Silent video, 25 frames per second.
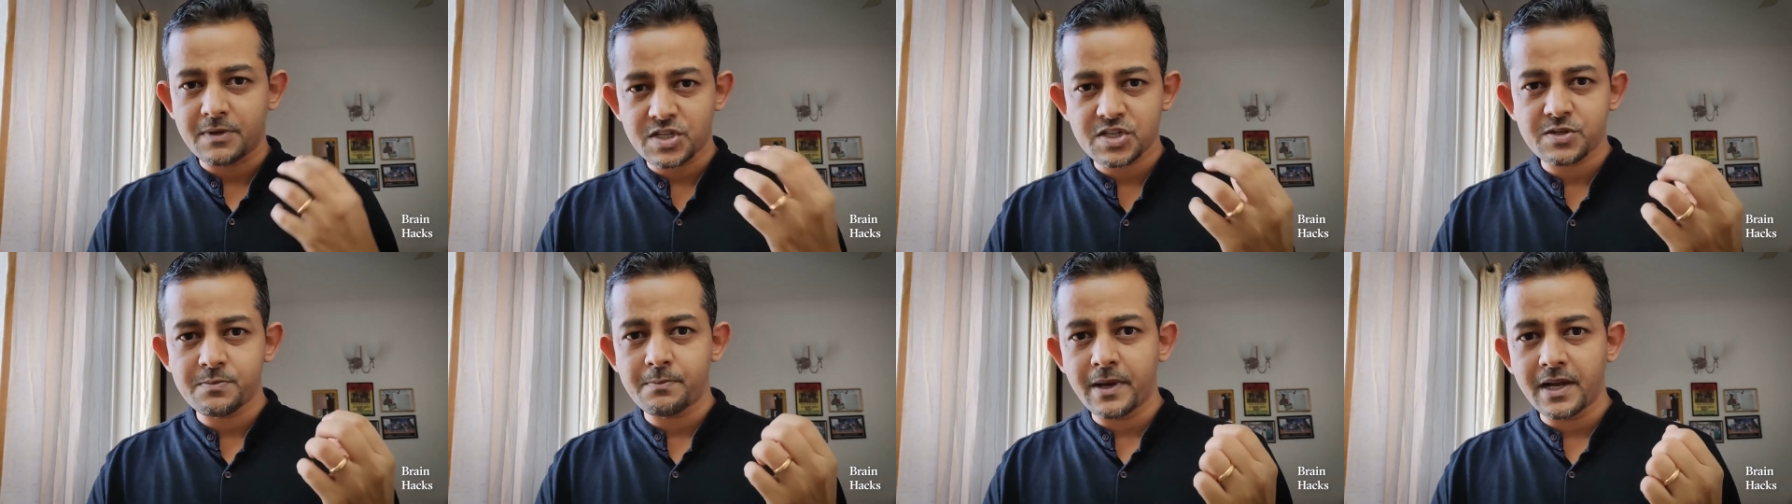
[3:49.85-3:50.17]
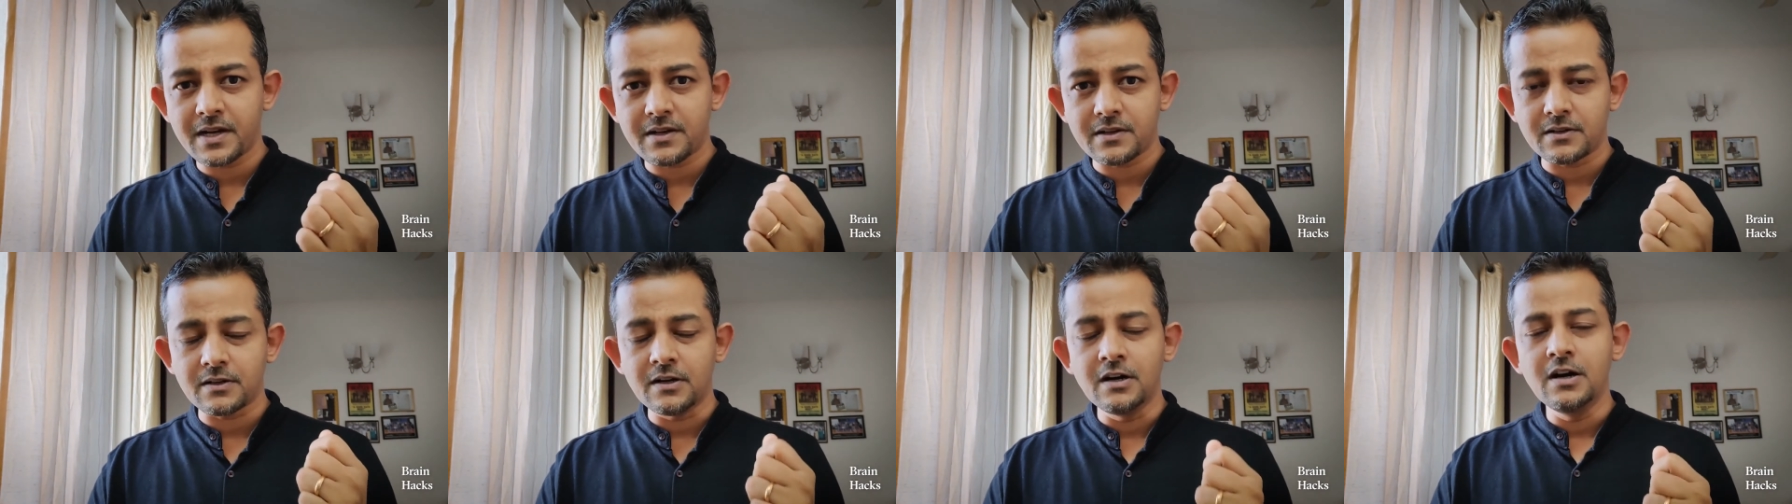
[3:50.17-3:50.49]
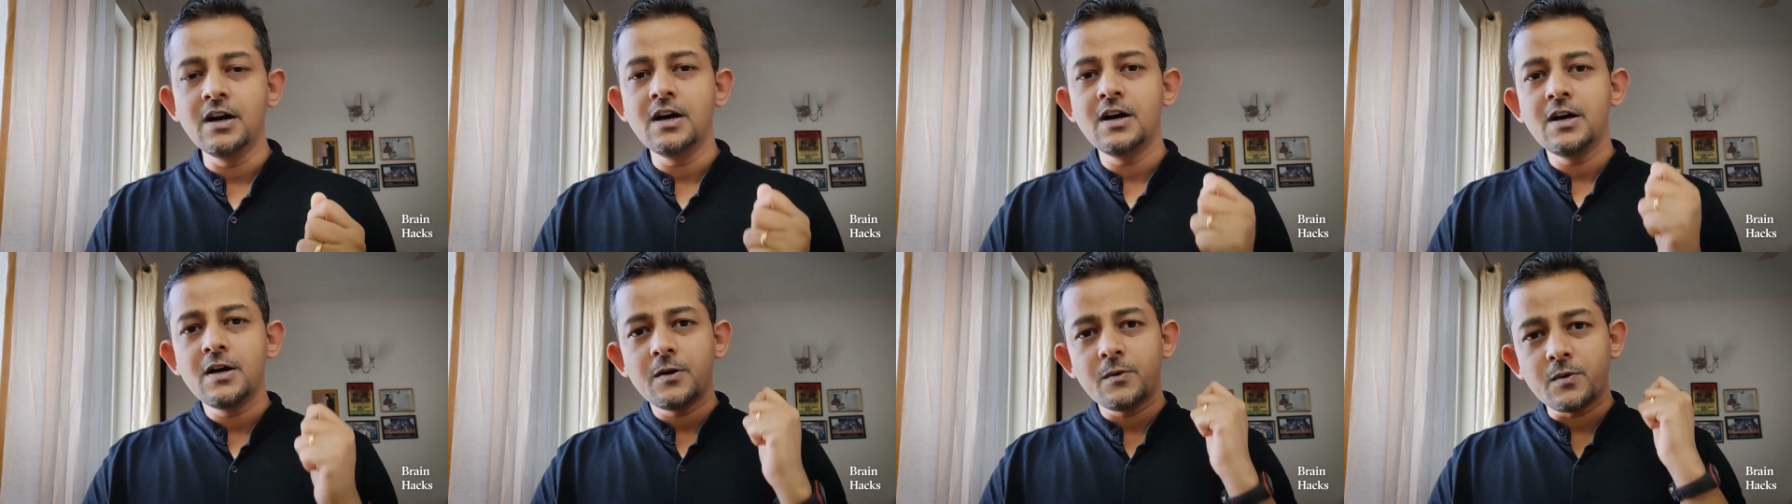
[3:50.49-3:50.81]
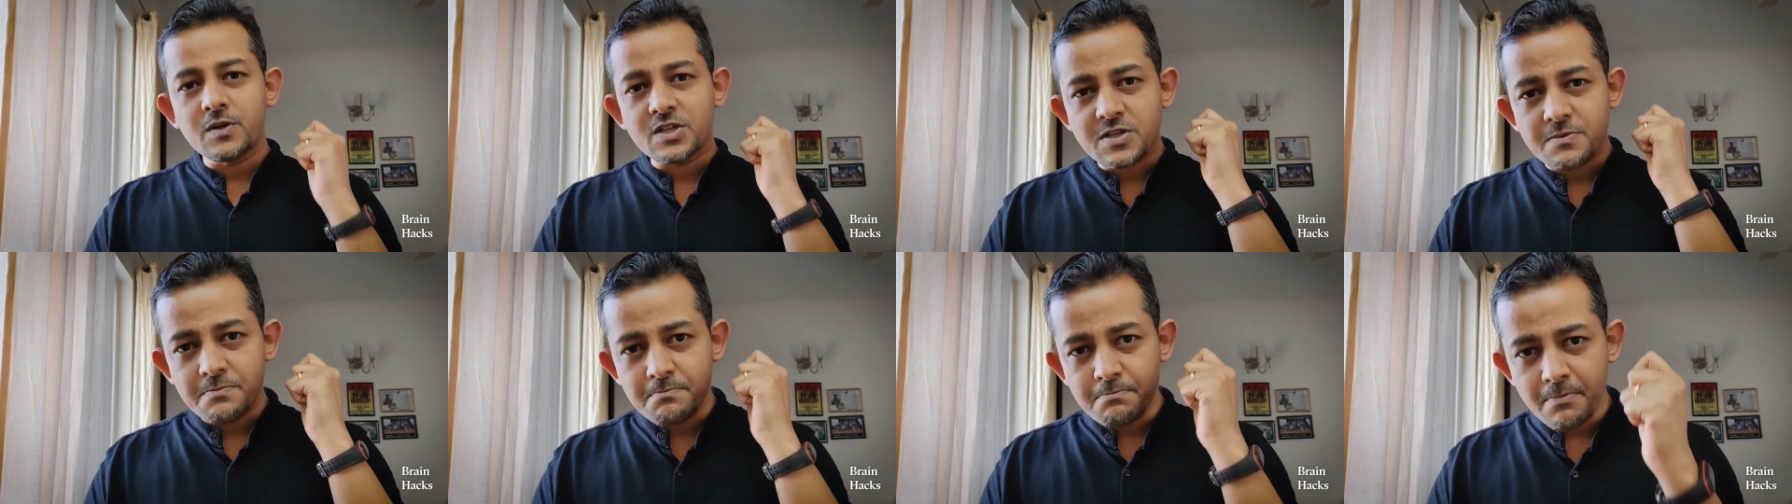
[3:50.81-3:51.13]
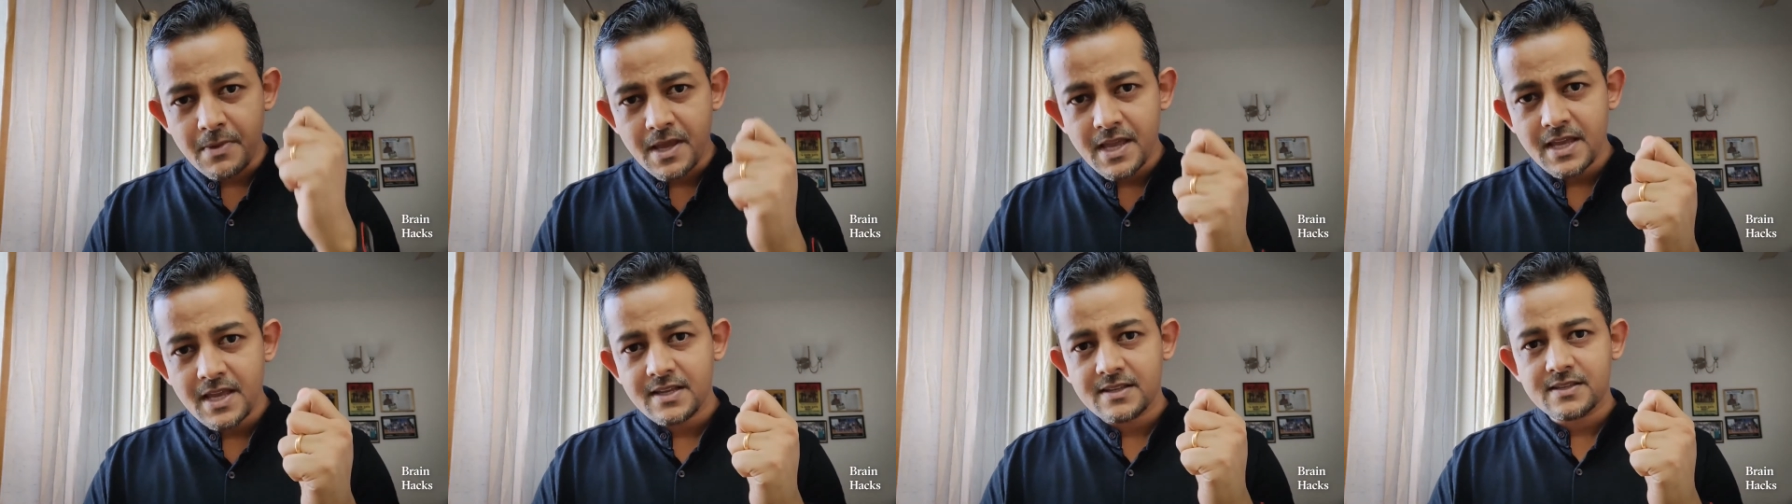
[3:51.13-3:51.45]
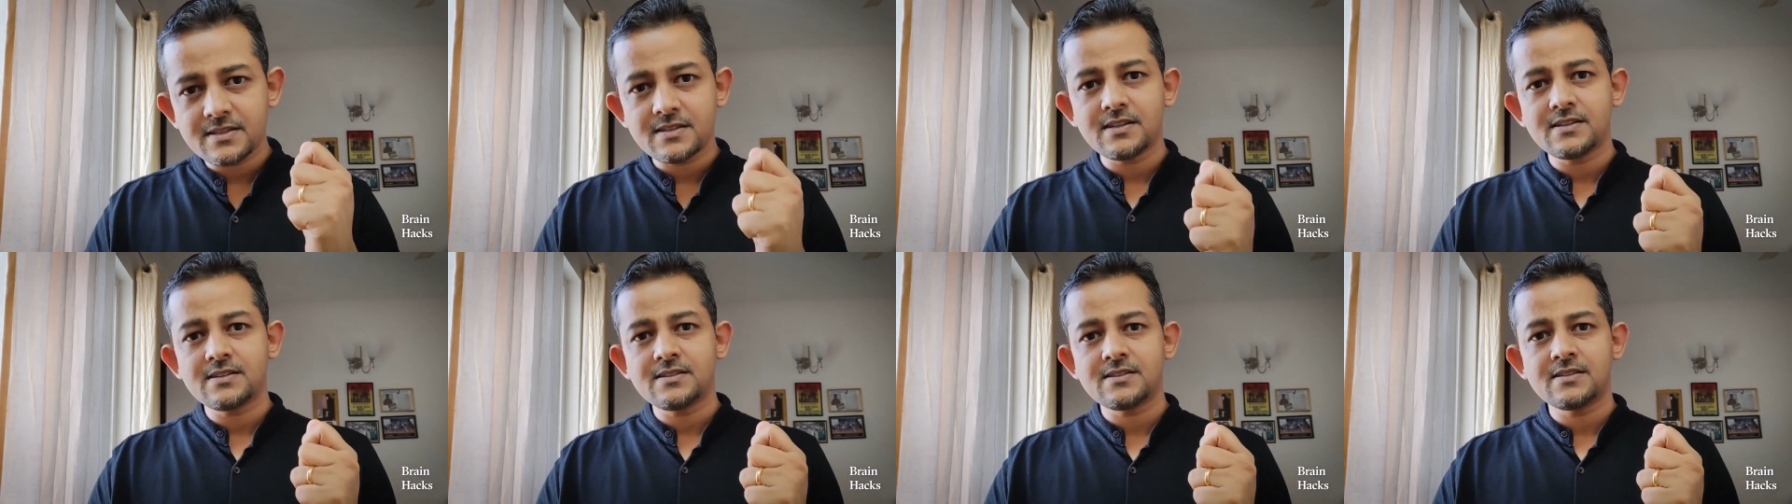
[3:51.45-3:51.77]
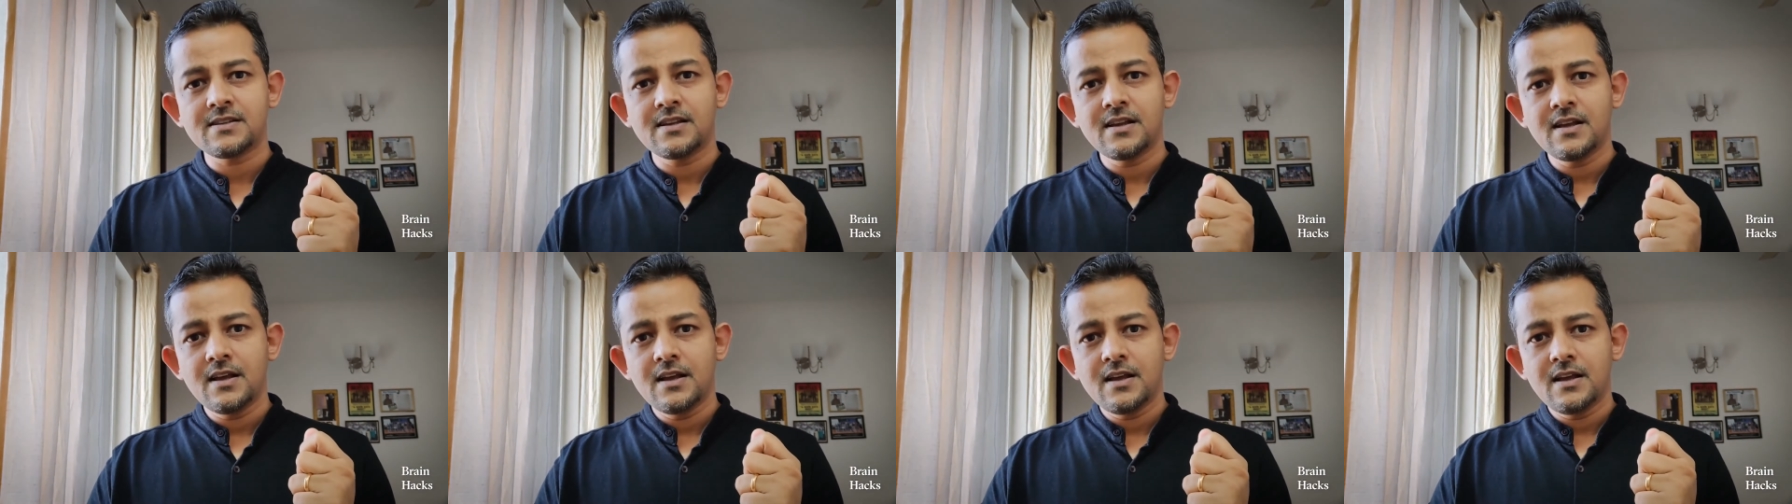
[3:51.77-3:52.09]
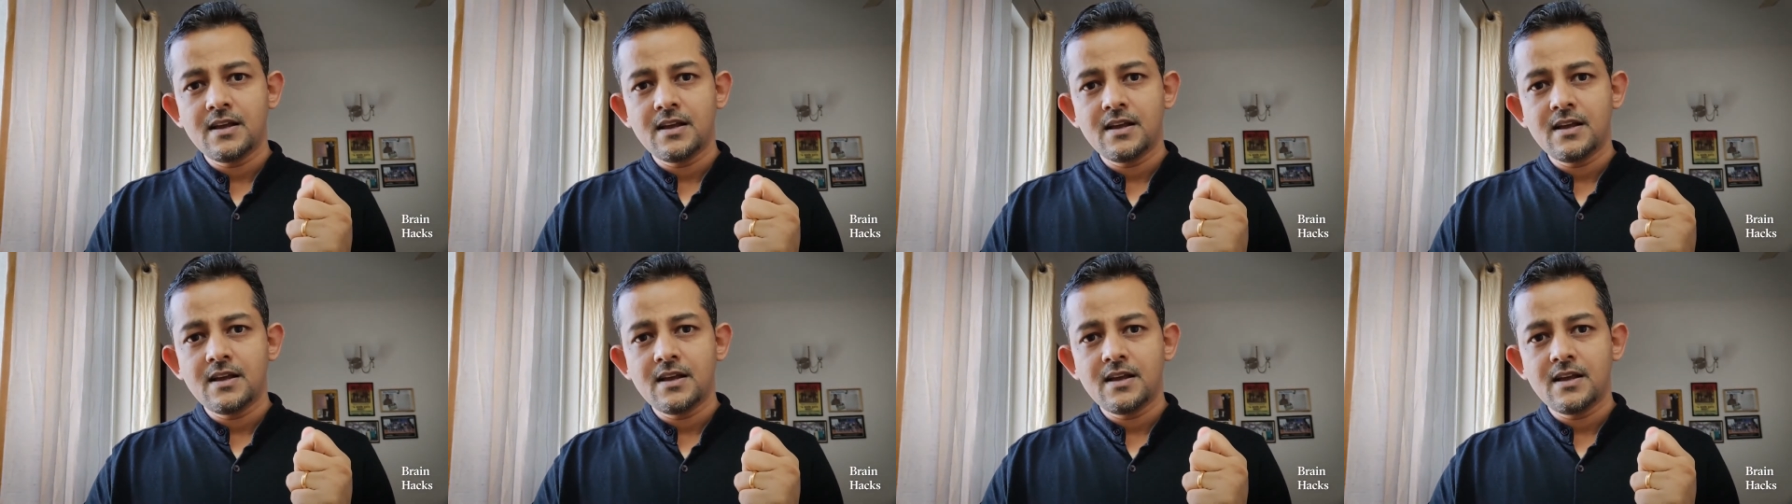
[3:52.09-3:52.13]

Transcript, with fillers: much better, which makes us